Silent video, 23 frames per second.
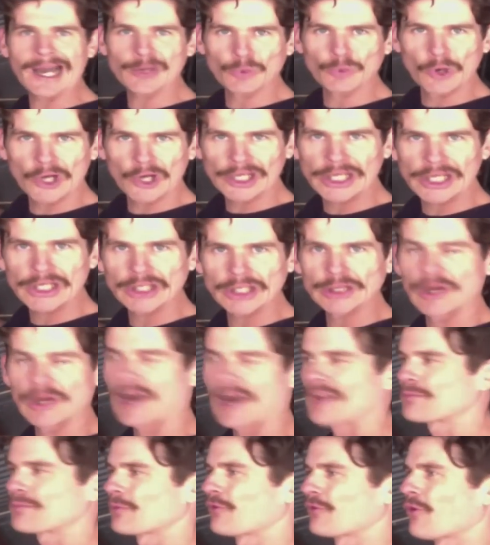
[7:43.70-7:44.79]
work in your
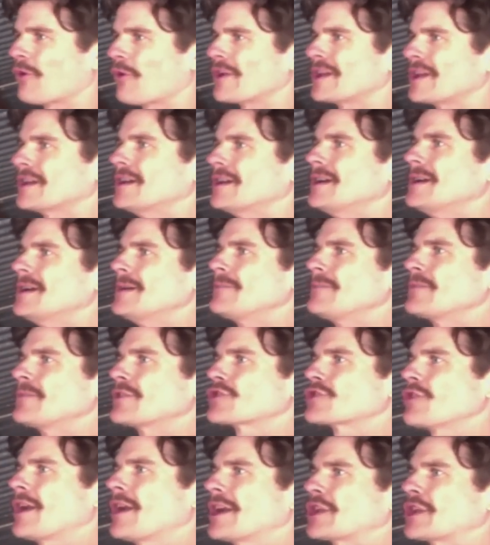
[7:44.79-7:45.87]
life? Before you
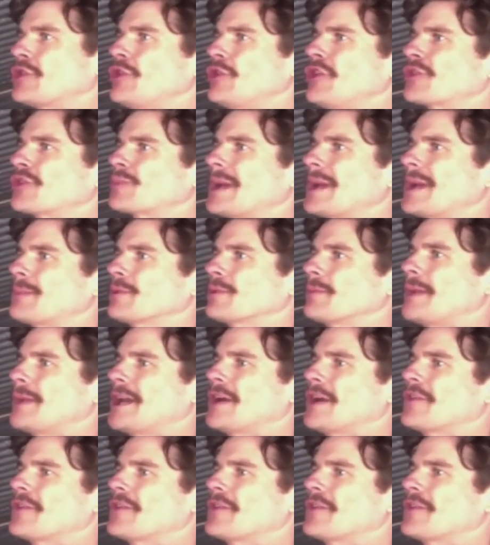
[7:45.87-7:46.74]
try and accuse people of being